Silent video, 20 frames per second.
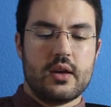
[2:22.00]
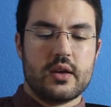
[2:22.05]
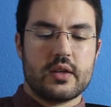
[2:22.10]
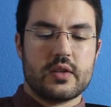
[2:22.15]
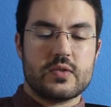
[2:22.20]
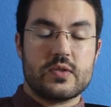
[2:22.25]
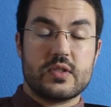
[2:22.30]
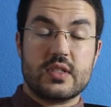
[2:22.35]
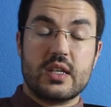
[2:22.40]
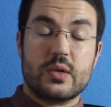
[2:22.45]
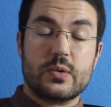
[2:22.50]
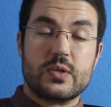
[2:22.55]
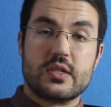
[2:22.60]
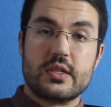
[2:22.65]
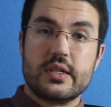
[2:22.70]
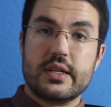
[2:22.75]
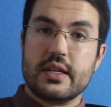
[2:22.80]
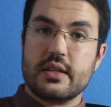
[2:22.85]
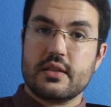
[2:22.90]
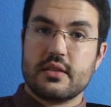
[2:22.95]

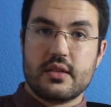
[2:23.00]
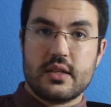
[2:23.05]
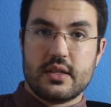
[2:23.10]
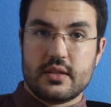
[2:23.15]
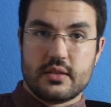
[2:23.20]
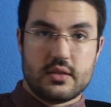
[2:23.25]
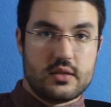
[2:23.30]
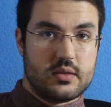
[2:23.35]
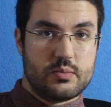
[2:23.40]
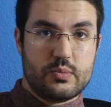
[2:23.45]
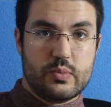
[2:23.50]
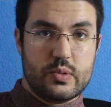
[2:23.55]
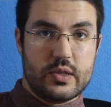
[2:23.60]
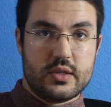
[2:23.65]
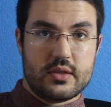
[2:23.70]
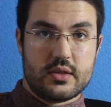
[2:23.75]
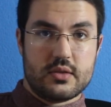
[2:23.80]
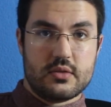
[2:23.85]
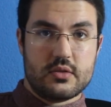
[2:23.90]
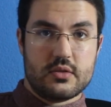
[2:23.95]
Consequently, in this
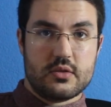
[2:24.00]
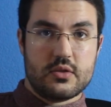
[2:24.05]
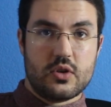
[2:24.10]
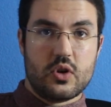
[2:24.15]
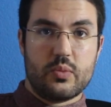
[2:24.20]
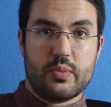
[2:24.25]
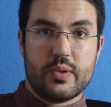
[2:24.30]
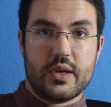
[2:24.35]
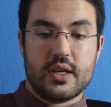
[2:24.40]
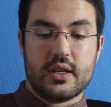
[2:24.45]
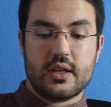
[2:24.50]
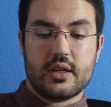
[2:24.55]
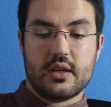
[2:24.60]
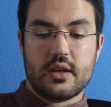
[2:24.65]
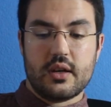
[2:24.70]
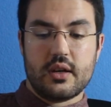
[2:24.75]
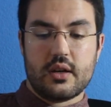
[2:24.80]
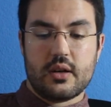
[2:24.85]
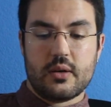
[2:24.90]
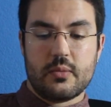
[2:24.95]
present topic,
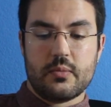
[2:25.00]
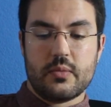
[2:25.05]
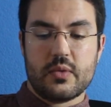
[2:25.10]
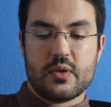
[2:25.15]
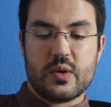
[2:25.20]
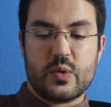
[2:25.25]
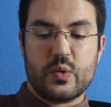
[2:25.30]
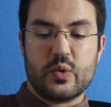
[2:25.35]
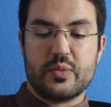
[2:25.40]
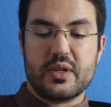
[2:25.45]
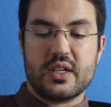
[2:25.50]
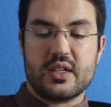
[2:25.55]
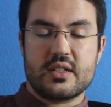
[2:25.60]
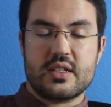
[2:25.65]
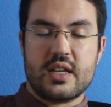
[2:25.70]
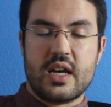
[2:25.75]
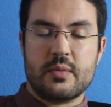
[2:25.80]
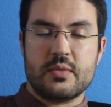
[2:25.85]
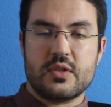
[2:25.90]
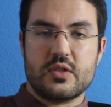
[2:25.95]
there will be an
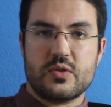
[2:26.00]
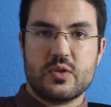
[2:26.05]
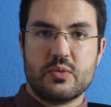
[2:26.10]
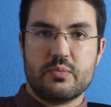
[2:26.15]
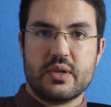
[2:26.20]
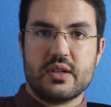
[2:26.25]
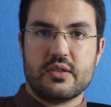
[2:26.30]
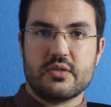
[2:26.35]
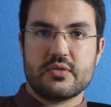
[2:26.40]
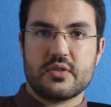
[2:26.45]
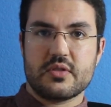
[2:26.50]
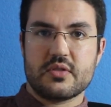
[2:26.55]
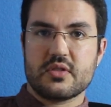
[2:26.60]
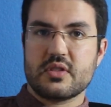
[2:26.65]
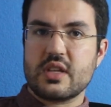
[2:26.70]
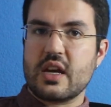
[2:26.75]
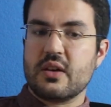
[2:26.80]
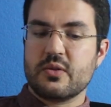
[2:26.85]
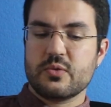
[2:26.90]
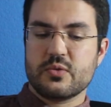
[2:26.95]
attempt to build a
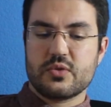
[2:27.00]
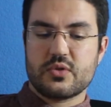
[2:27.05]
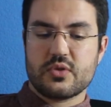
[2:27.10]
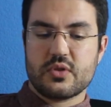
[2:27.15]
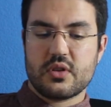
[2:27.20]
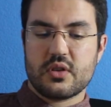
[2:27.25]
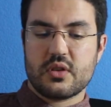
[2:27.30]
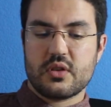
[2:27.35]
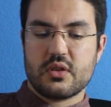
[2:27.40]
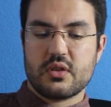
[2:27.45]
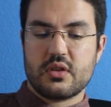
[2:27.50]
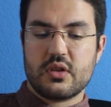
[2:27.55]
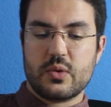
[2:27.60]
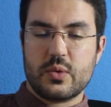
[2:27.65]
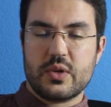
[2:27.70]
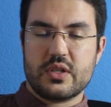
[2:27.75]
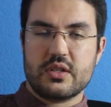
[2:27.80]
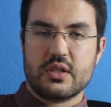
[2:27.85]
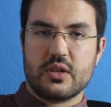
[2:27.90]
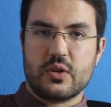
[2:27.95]
sound
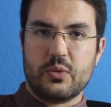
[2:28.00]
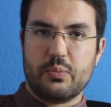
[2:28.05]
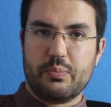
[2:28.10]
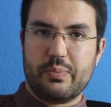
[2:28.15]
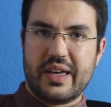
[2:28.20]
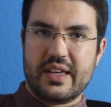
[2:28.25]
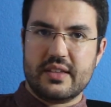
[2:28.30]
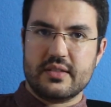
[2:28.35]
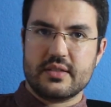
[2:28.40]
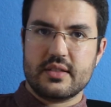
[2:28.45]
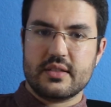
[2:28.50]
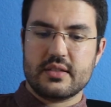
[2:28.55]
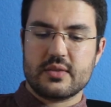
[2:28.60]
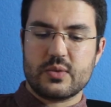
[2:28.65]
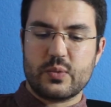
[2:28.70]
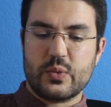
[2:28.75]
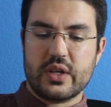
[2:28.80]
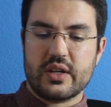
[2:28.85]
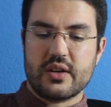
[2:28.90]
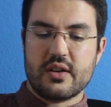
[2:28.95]
theoretical
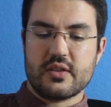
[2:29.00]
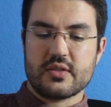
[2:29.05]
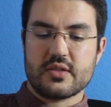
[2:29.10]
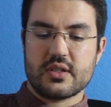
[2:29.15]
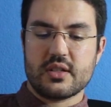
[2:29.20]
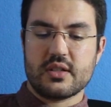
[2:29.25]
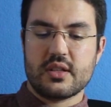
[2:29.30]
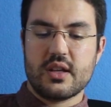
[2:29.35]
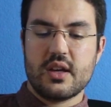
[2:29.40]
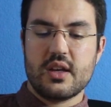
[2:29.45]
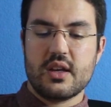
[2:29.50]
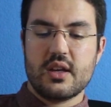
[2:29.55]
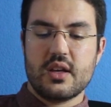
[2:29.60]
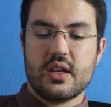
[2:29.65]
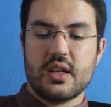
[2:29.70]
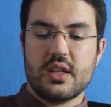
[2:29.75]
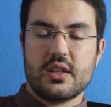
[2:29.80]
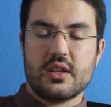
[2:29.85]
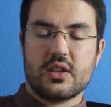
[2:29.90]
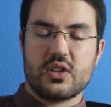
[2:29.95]
basis regarding
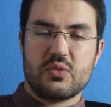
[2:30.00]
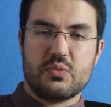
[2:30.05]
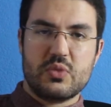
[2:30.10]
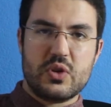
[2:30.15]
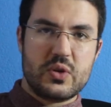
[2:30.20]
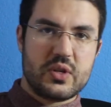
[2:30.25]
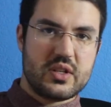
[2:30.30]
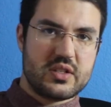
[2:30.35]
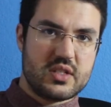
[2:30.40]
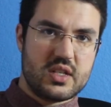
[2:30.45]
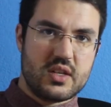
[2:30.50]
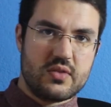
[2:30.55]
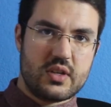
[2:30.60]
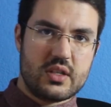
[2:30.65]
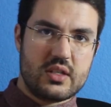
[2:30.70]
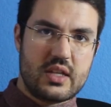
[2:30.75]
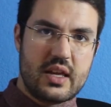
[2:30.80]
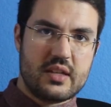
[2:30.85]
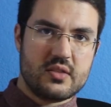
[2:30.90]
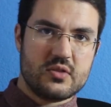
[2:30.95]
the communicative
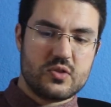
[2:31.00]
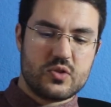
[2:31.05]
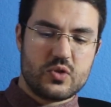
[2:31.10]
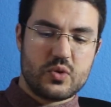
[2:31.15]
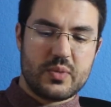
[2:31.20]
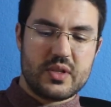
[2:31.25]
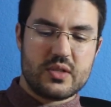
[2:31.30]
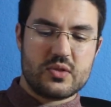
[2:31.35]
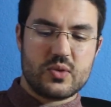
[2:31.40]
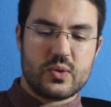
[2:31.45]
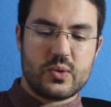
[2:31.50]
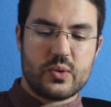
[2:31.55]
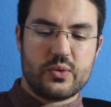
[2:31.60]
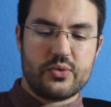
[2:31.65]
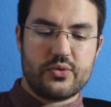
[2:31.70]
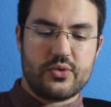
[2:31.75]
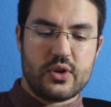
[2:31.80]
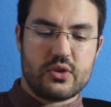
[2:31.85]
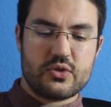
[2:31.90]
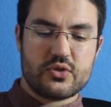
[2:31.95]
and instrumental
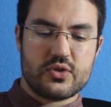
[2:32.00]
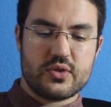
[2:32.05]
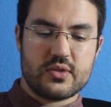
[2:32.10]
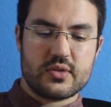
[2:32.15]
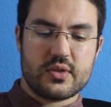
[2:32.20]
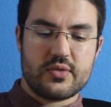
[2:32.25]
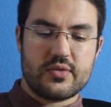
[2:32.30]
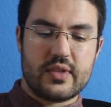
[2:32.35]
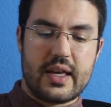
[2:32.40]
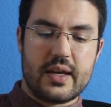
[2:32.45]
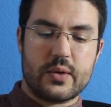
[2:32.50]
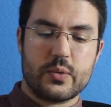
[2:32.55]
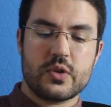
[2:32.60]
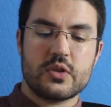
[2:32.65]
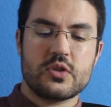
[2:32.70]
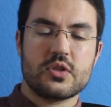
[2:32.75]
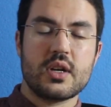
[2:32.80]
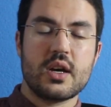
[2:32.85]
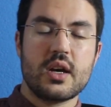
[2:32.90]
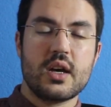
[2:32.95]
functions of
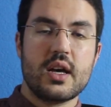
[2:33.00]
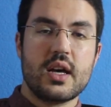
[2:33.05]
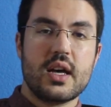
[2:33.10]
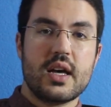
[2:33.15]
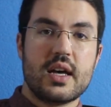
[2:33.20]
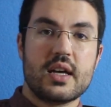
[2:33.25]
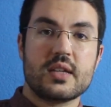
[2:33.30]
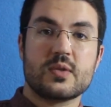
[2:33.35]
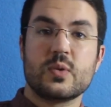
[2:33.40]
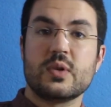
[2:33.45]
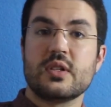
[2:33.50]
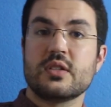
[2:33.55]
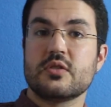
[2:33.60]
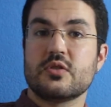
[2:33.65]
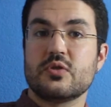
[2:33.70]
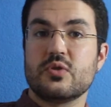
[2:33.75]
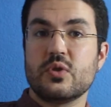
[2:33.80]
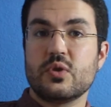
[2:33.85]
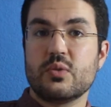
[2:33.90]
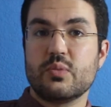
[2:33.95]
language, as well
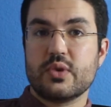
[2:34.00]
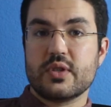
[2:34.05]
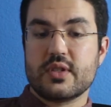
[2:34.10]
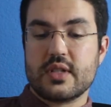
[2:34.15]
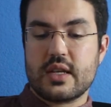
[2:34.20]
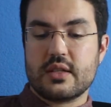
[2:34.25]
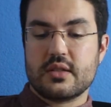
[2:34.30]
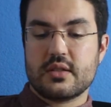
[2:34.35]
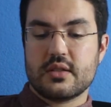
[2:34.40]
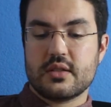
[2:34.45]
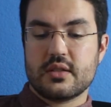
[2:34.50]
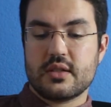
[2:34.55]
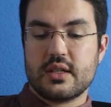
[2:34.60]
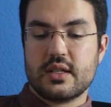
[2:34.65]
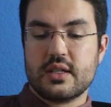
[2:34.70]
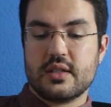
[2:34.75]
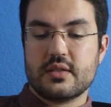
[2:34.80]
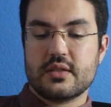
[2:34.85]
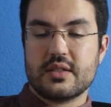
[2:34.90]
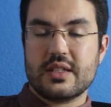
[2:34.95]
as to present
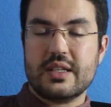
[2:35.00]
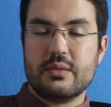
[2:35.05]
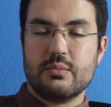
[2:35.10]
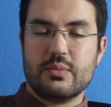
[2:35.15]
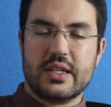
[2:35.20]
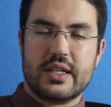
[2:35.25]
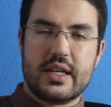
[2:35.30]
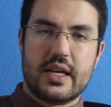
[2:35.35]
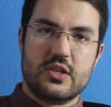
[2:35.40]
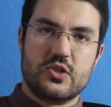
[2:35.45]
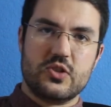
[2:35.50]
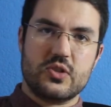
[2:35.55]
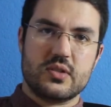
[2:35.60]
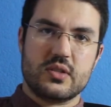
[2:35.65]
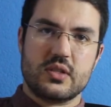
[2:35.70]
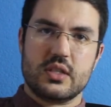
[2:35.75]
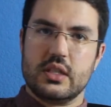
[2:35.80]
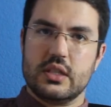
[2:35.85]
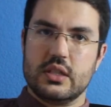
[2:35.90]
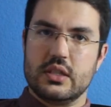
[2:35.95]
its
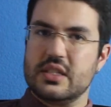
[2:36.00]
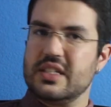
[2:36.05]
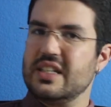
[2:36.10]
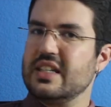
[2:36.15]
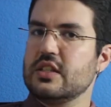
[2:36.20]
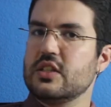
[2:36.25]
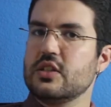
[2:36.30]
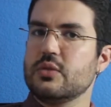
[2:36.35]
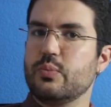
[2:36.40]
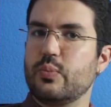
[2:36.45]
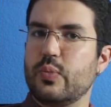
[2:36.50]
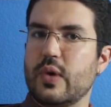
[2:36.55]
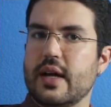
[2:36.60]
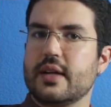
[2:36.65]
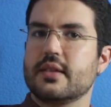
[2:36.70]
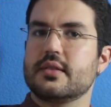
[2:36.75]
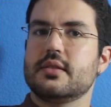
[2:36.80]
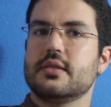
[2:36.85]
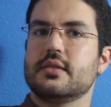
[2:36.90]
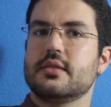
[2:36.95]
implications in the teaching
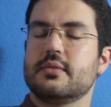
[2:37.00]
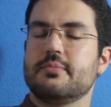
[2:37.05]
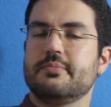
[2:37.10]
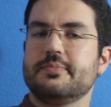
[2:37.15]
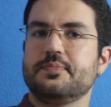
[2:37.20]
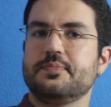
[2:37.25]
practice.